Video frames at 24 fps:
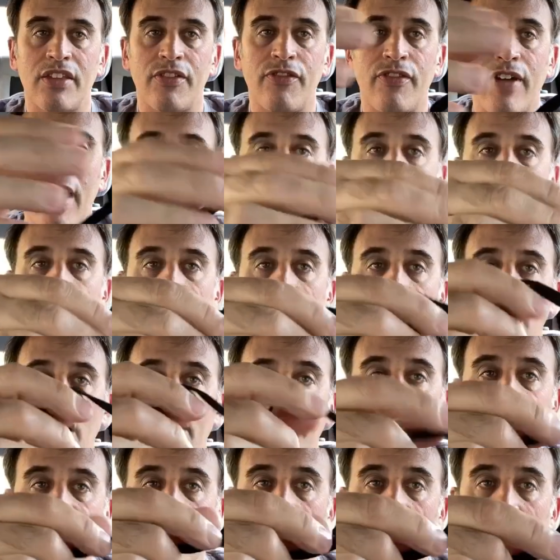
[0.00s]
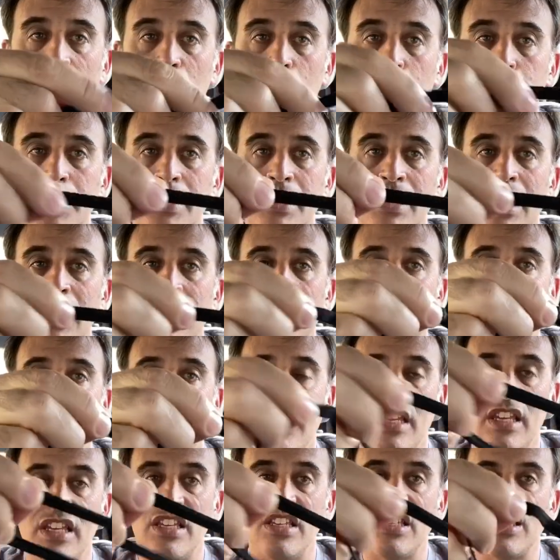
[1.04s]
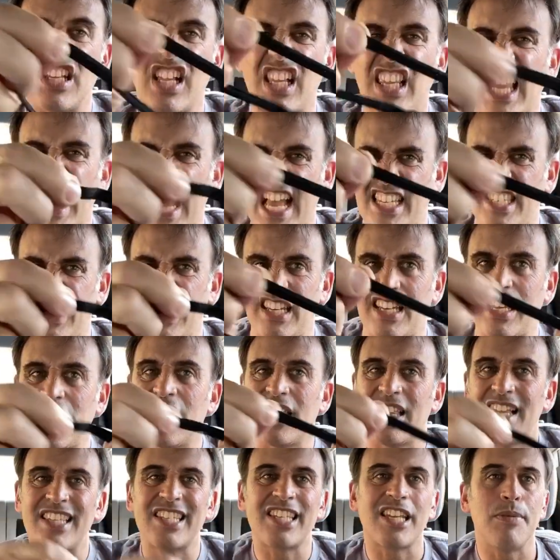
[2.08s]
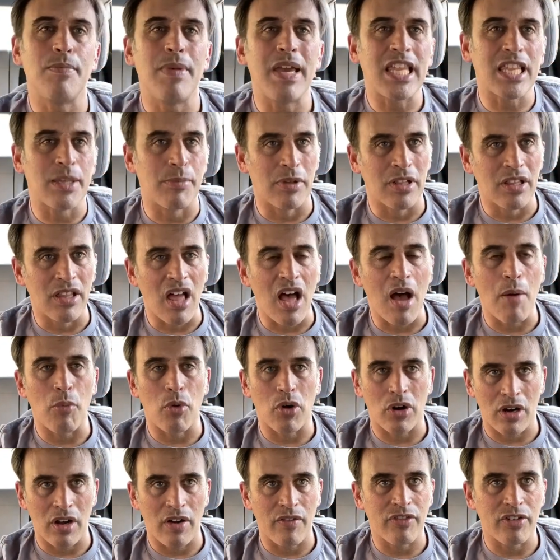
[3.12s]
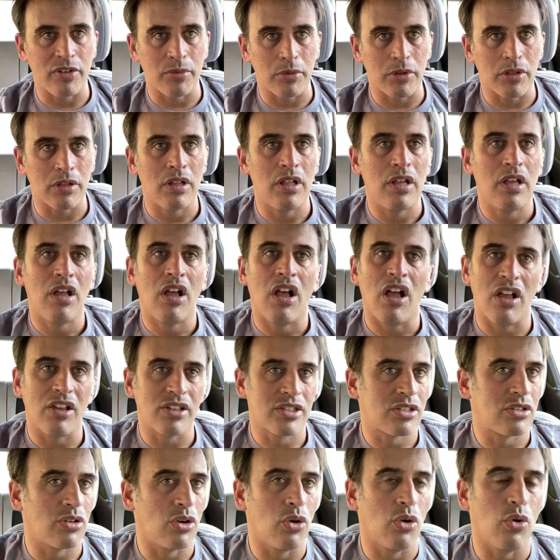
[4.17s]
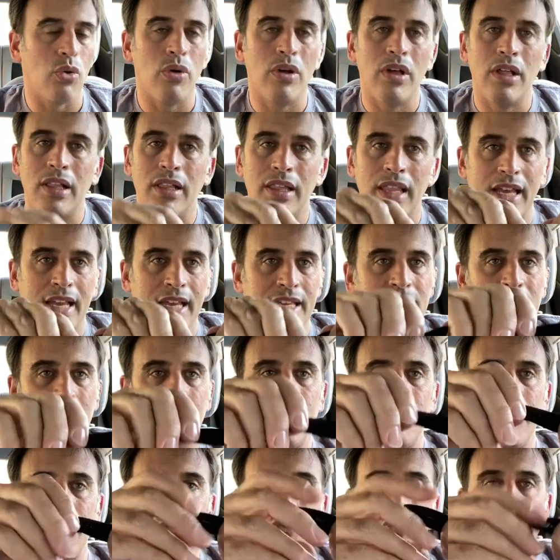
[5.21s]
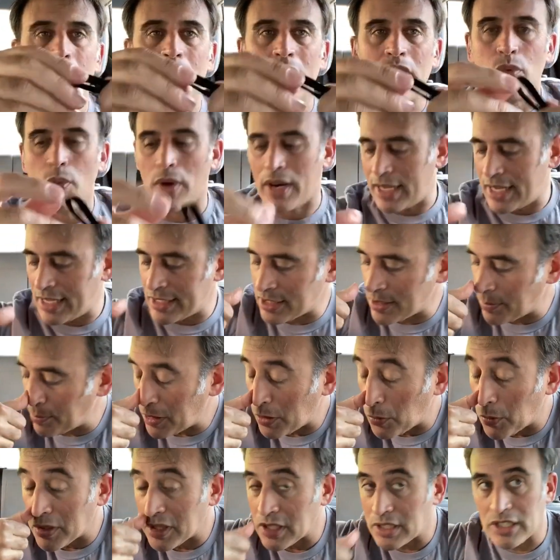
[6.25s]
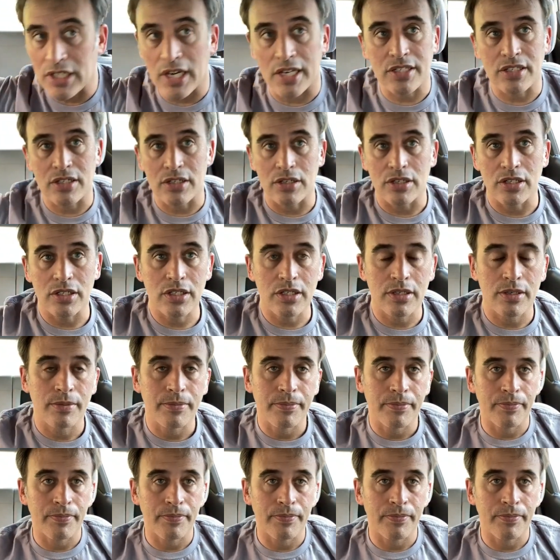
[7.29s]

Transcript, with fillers: the fabric on the ear loops is elastic. That's going to make them a lot more comfortable. Also, like I said before, you want to get something with adjusters.